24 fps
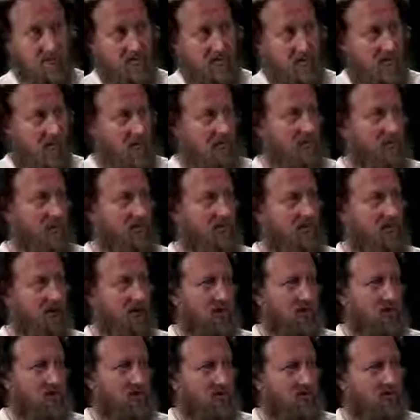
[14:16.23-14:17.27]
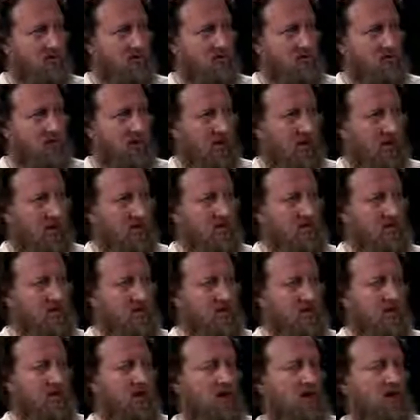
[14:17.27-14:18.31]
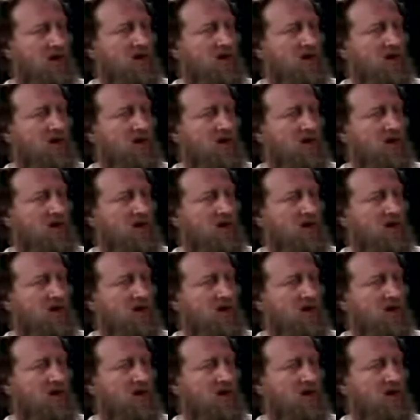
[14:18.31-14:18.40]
Muhammad being truthful, being honest.